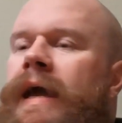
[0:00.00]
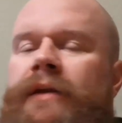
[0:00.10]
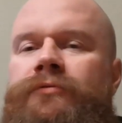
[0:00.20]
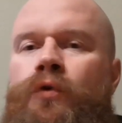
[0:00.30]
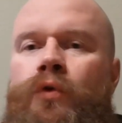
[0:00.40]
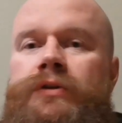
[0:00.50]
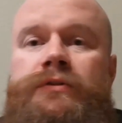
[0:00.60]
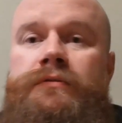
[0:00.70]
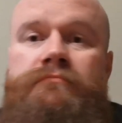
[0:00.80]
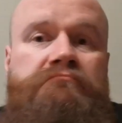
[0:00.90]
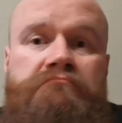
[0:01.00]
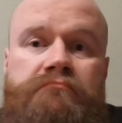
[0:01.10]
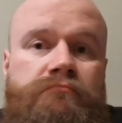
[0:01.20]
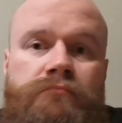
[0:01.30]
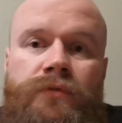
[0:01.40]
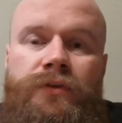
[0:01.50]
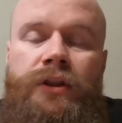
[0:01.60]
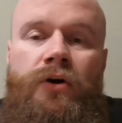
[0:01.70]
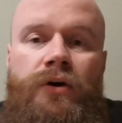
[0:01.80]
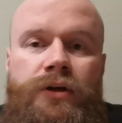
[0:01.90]
and of course, the
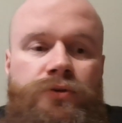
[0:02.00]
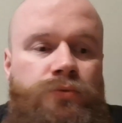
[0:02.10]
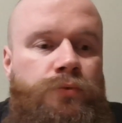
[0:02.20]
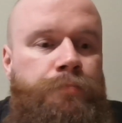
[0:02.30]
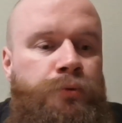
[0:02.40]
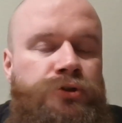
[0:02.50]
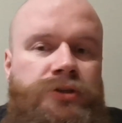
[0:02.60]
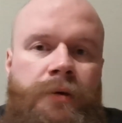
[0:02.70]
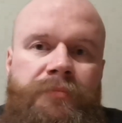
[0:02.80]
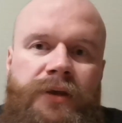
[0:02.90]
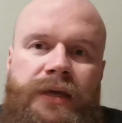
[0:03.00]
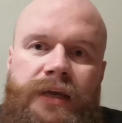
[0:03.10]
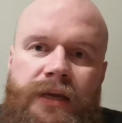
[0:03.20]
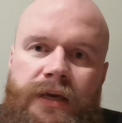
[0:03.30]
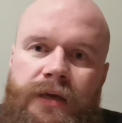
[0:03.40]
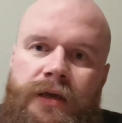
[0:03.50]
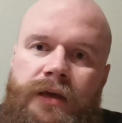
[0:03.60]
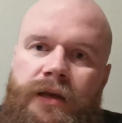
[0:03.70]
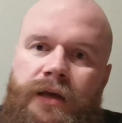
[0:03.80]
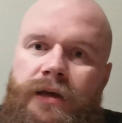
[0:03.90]
longer you put something in a
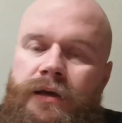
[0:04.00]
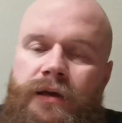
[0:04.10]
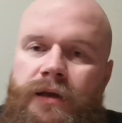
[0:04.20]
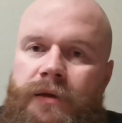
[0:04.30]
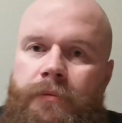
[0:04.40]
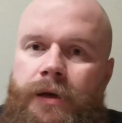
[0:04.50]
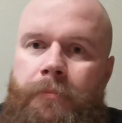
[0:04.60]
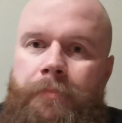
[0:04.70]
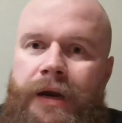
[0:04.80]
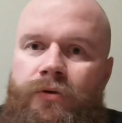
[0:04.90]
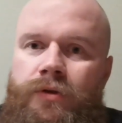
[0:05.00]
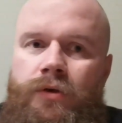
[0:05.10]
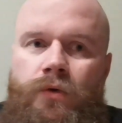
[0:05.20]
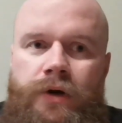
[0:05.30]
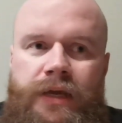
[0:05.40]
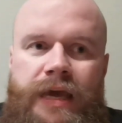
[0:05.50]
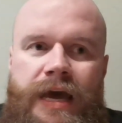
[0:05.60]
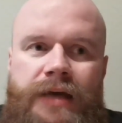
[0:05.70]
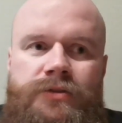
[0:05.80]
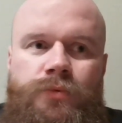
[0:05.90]
barrel or a
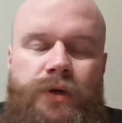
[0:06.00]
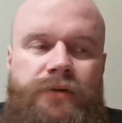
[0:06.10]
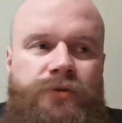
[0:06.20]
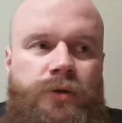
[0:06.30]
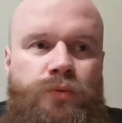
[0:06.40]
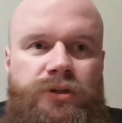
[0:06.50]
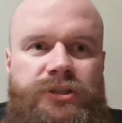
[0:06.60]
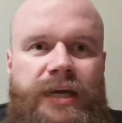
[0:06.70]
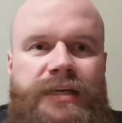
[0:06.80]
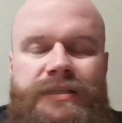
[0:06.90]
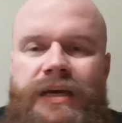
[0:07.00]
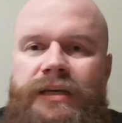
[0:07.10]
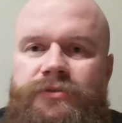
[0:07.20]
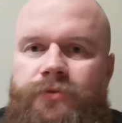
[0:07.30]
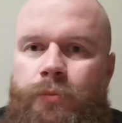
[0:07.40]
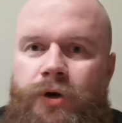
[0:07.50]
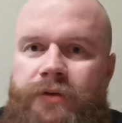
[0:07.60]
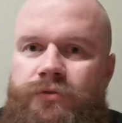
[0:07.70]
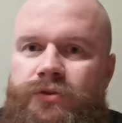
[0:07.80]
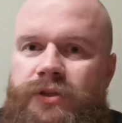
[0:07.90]
cask or whatever, it will take taste from
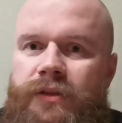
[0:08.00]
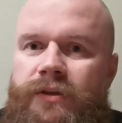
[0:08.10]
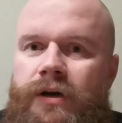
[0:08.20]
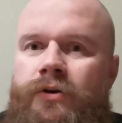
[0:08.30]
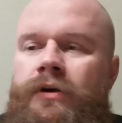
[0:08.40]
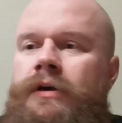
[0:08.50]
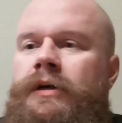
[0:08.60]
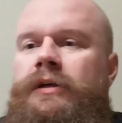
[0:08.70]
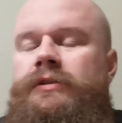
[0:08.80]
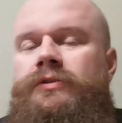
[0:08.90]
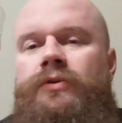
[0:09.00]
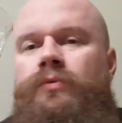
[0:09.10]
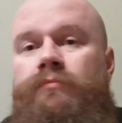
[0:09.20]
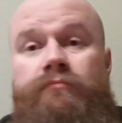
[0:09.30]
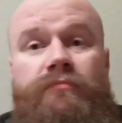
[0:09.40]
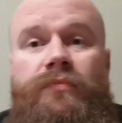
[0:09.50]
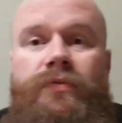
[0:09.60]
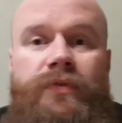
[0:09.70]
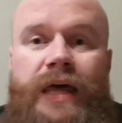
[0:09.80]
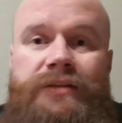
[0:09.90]
whatever is in there. So
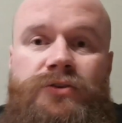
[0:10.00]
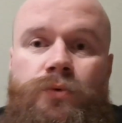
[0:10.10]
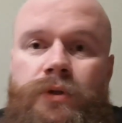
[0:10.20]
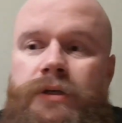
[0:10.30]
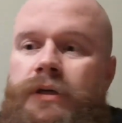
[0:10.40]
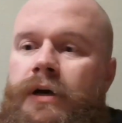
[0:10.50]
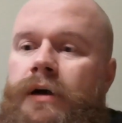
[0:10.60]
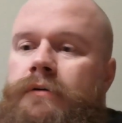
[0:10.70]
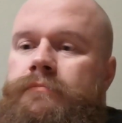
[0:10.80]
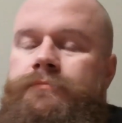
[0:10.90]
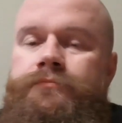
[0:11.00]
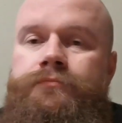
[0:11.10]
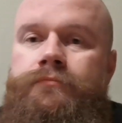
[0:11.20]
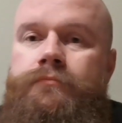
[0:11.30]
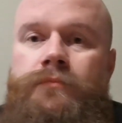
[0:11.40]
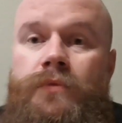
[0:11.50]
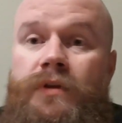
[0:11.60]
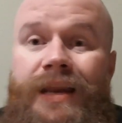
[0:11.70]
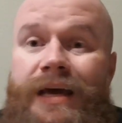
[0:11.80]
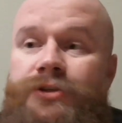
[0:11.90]
that's only
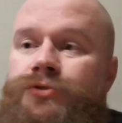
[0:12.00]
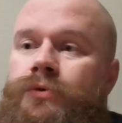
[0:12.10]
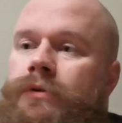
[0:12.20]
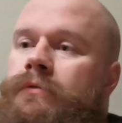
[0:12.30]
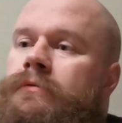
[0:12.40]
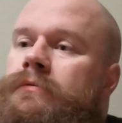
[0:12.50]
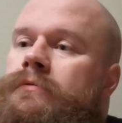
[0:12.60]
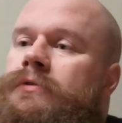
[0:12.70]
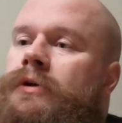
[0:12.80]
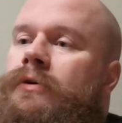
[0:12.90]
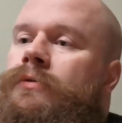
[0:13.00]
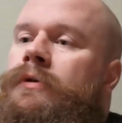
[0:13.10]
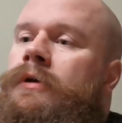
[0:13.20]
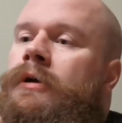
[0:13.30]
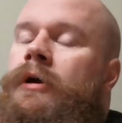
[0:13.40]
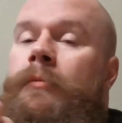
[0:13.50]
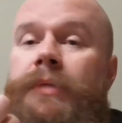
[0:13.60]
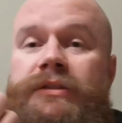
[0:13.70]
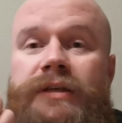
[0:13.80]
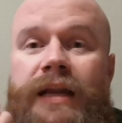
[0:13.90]
natural. So,
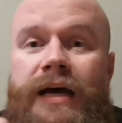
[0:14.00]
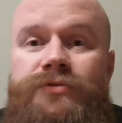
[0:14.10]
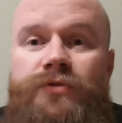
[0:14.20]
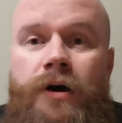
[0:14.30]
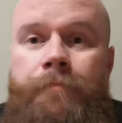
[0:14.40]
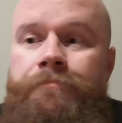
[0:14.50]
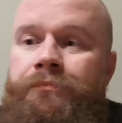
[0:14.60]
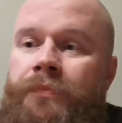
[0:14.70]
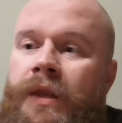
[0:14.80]
but it's a nice rum.